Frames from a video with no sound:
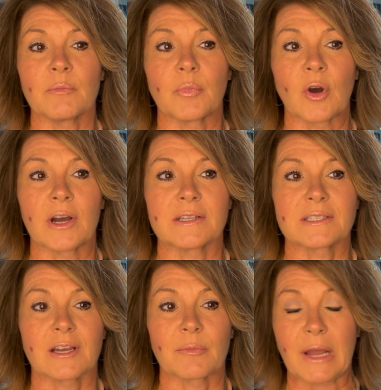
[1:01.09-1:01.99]

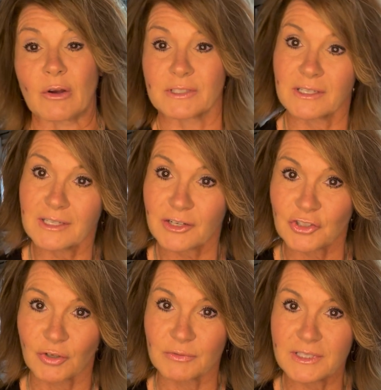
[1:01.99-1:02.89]
bought a house on Doc
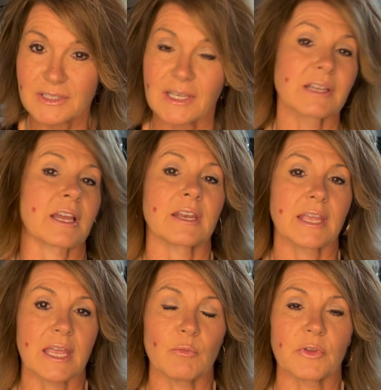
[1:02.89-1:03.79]
Jones that kind of
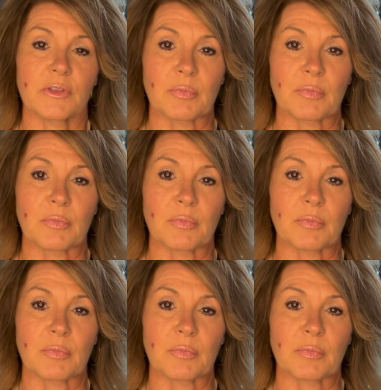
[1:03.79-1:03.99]
came with the